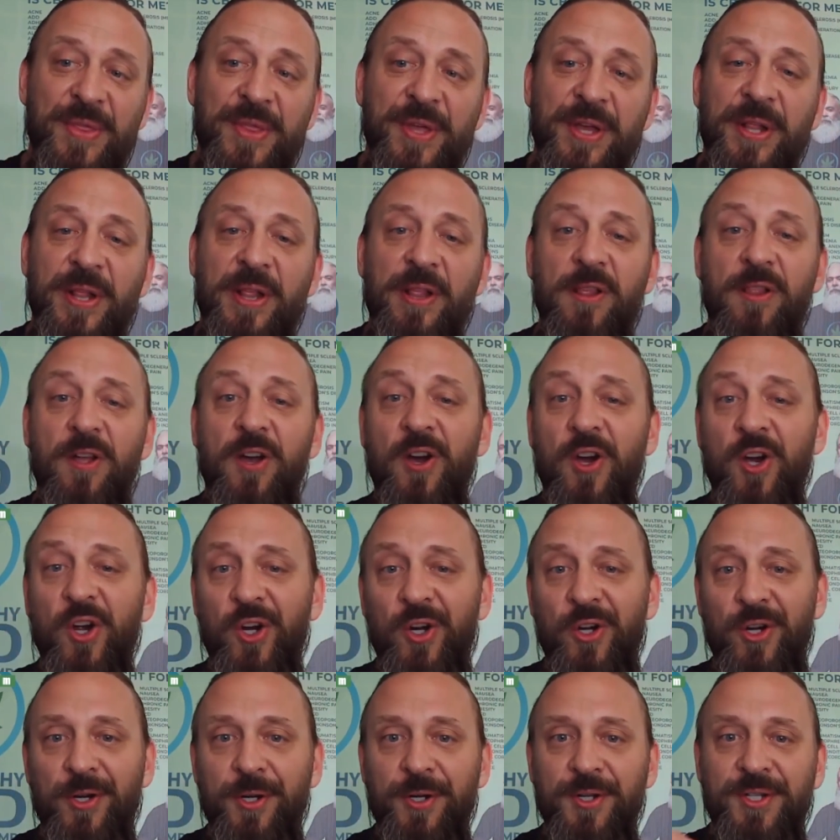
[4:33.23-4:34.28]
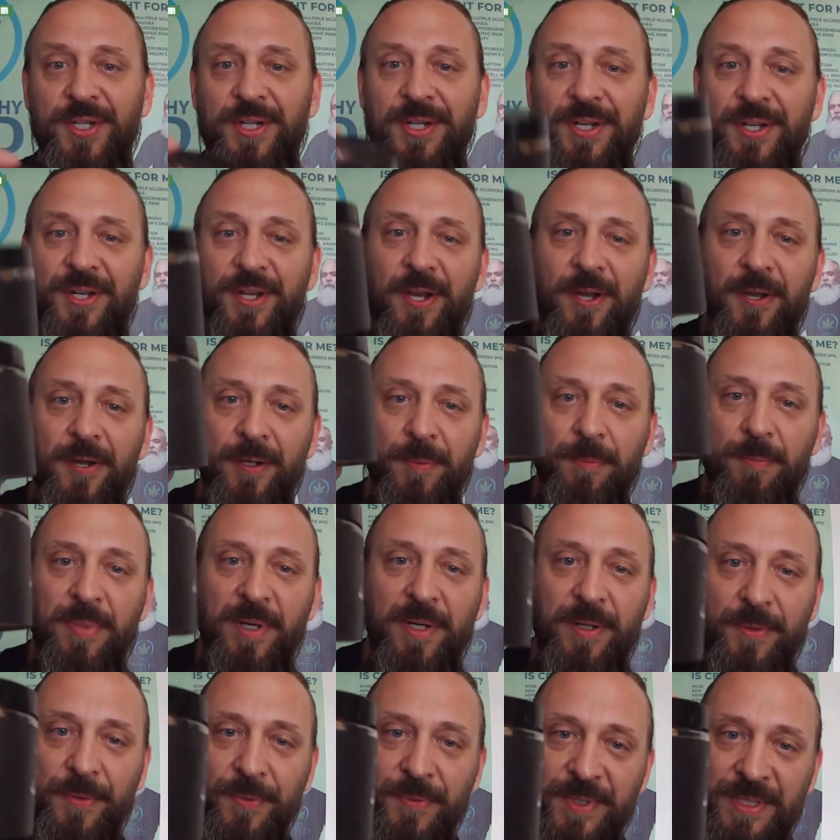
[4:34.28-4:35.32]
the large dog
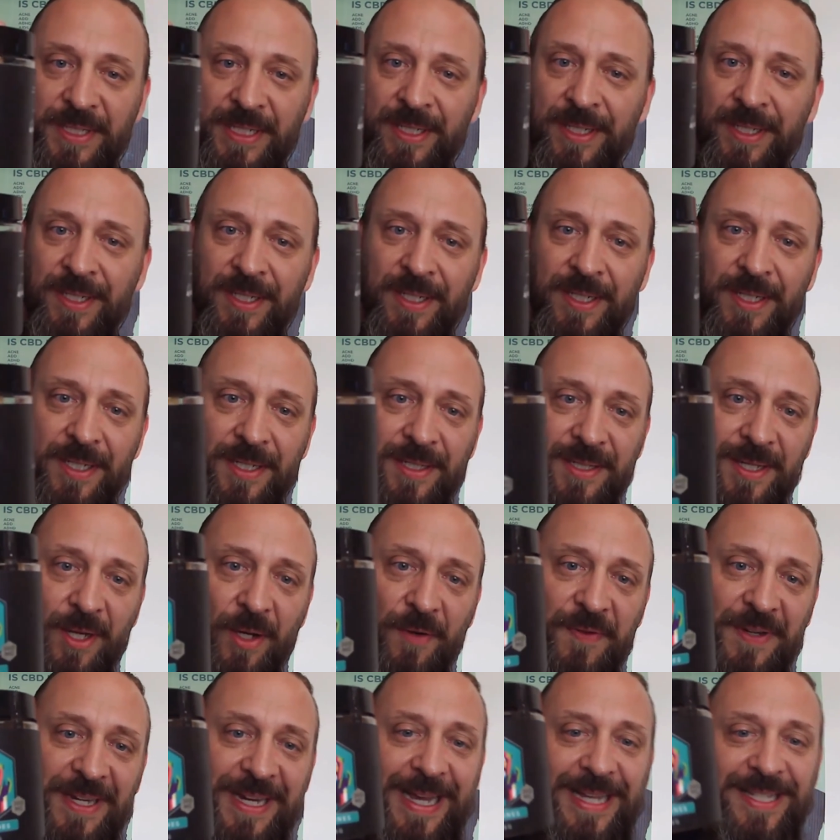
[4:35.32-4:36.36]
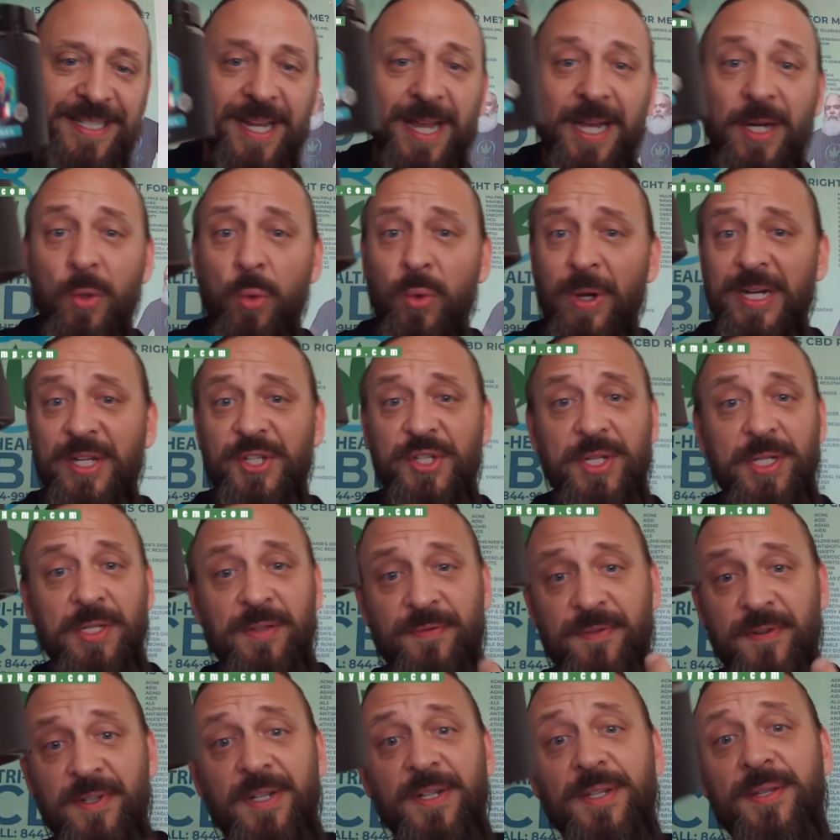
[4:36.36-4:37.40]
bone. So if you guys got questions
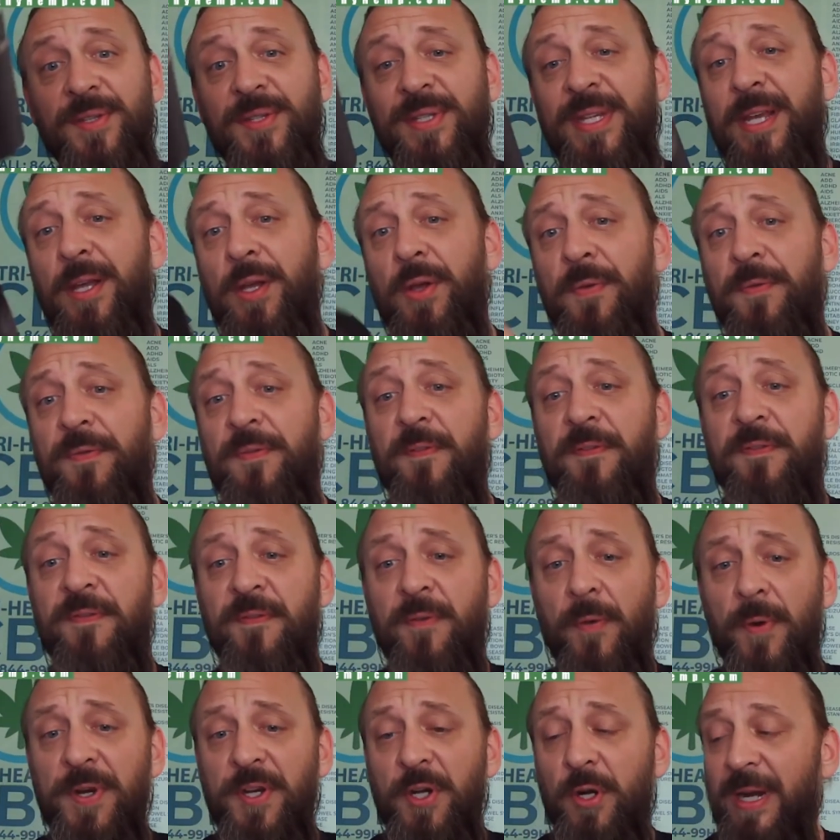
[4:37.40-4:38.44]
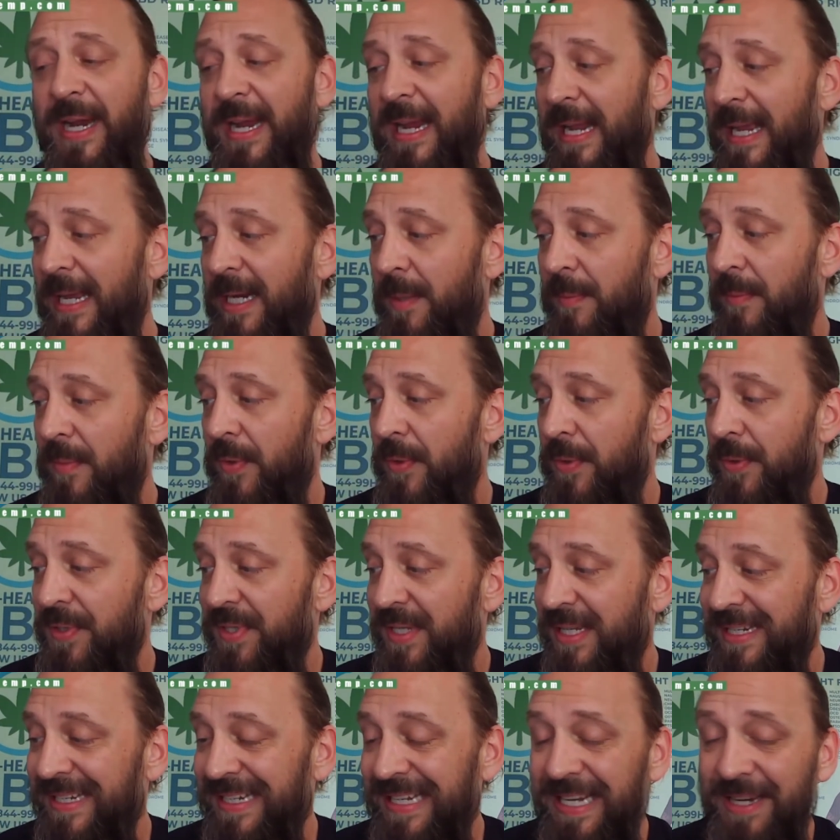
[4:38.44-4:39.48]
for yourself, for your
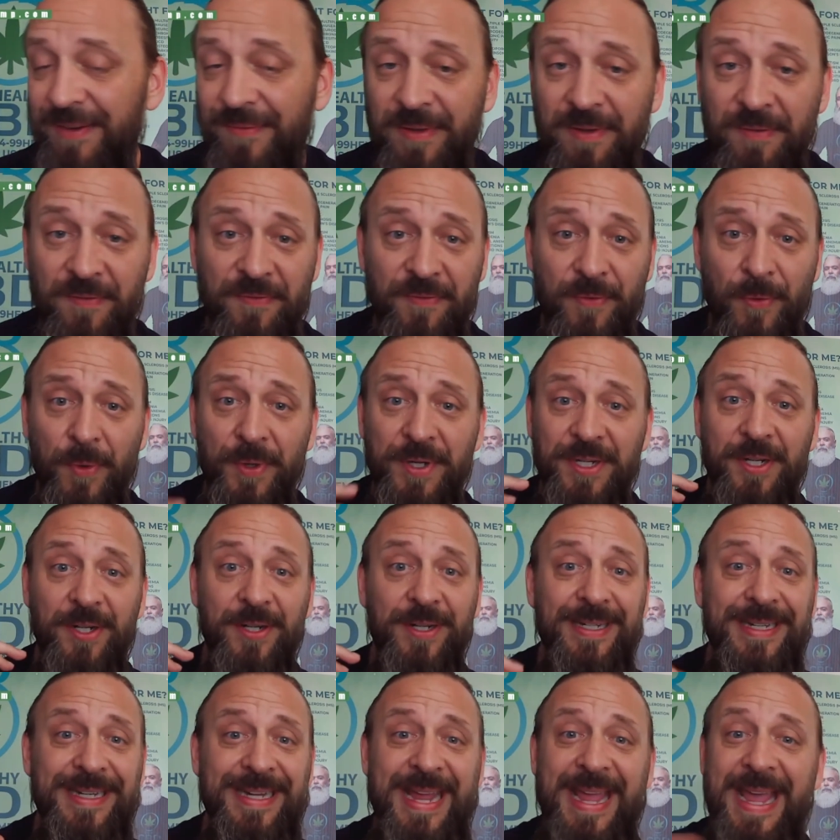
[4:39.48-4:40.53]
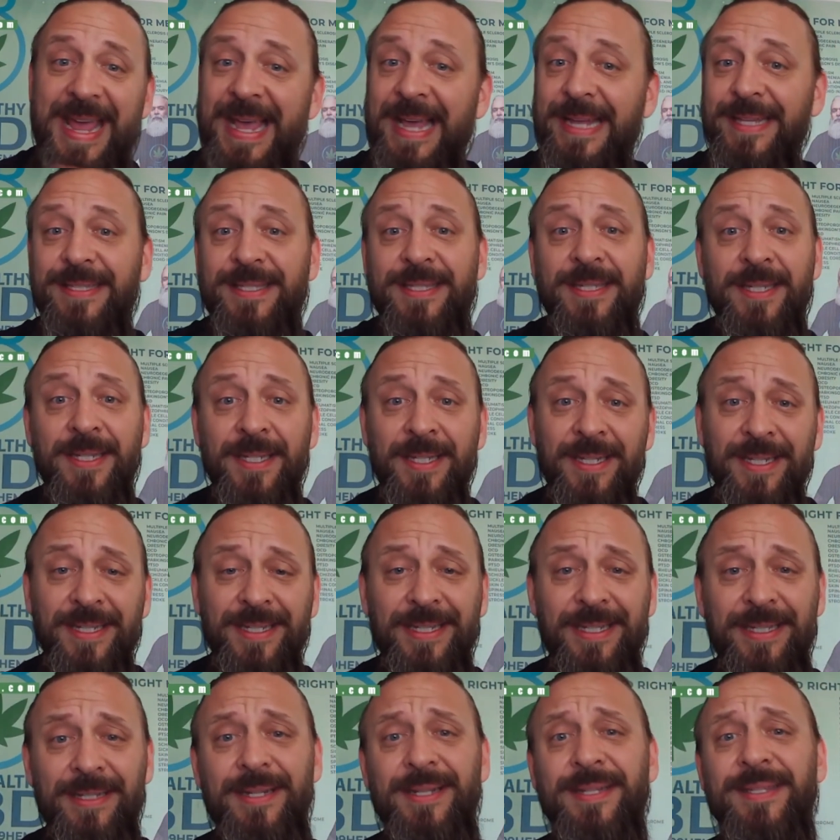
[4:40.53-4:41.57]
animals, and even for your cats,
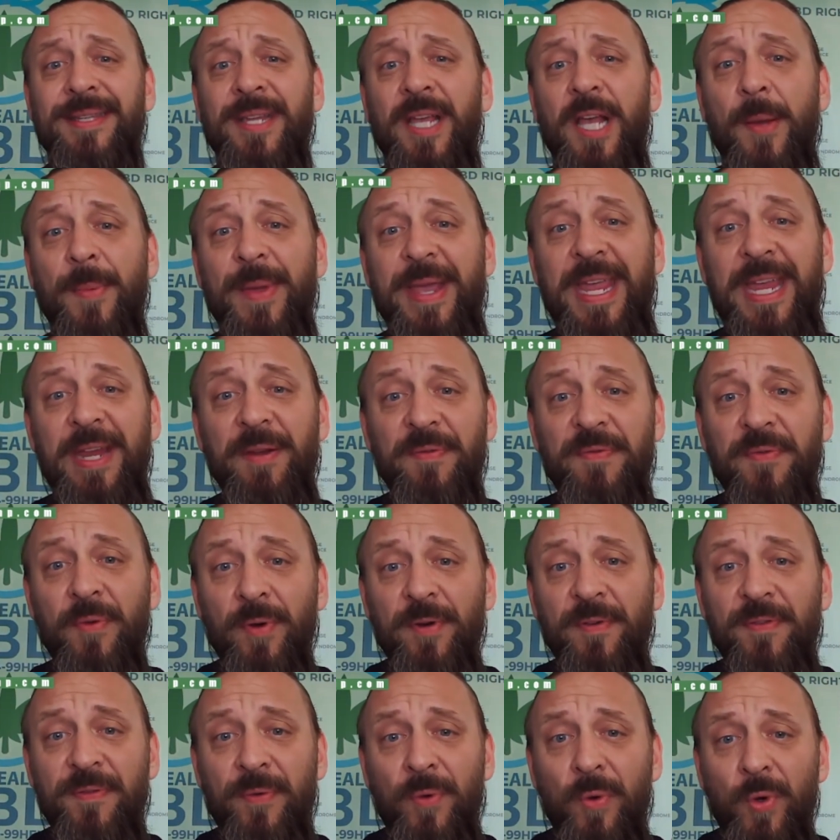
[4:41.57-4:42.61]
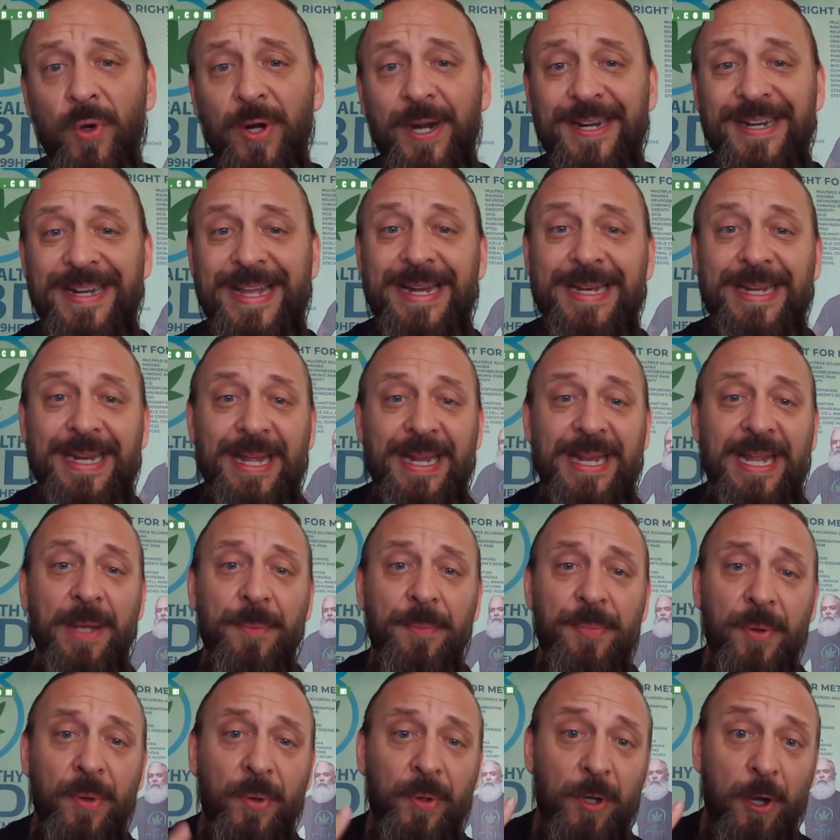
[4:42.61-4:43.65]
hit us up, eight four four, nine nine,
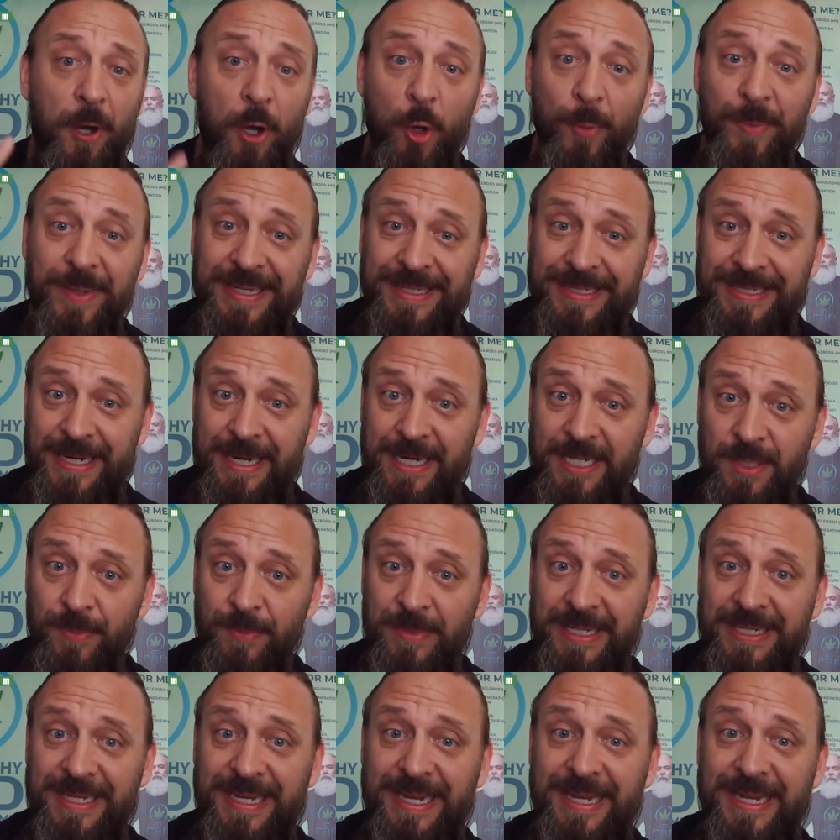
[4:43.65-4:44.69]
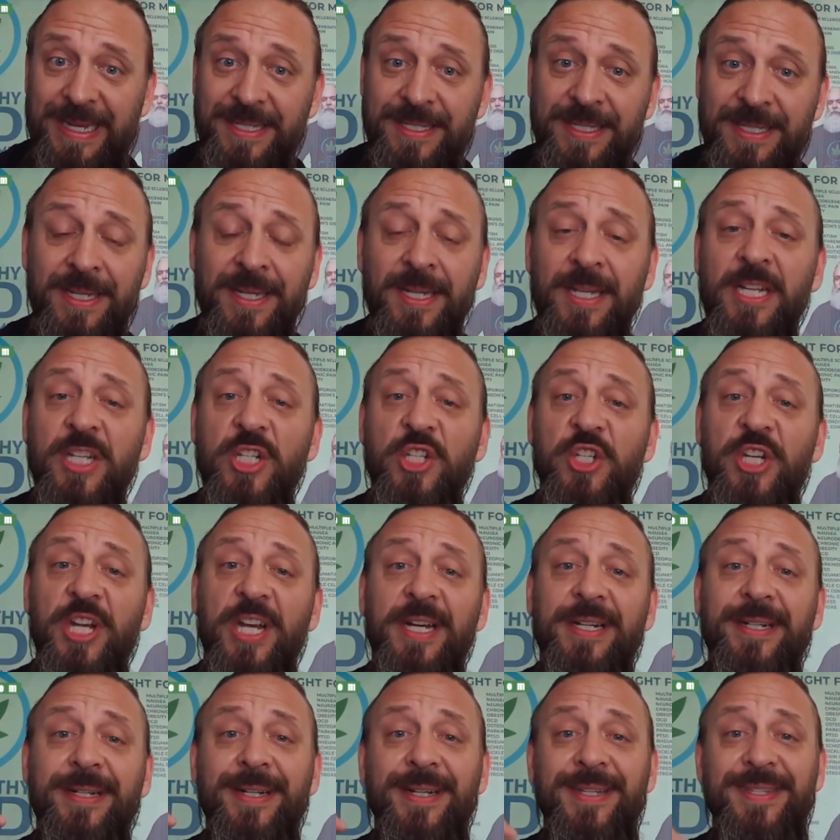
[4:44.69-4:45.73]
hempo, call me, text me, guys.
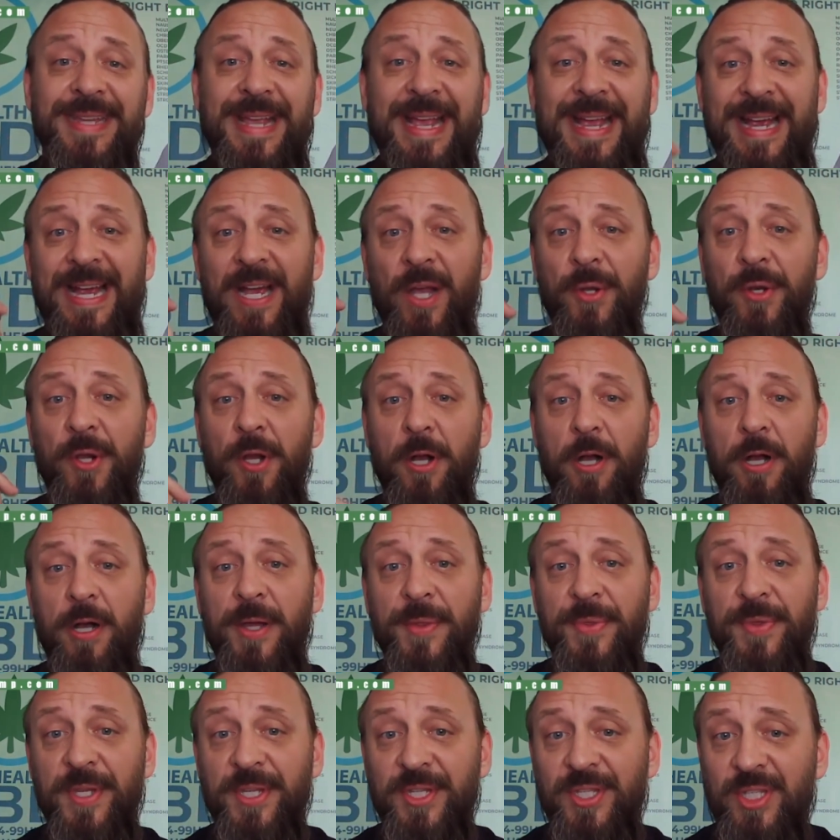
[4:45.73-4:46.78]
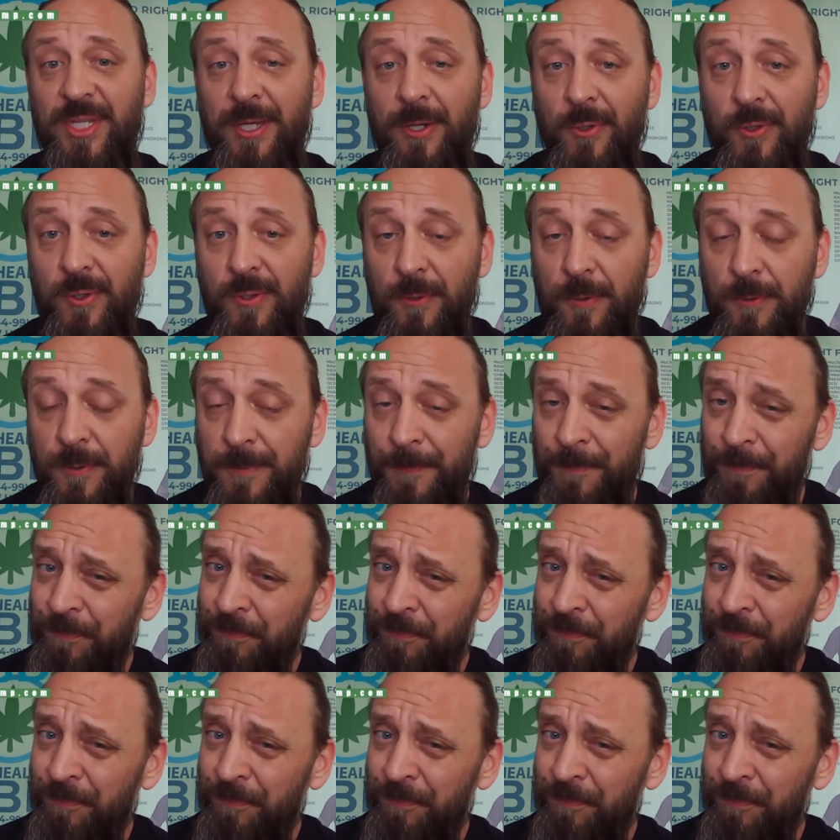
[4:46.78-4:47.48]
Check us out on the socials,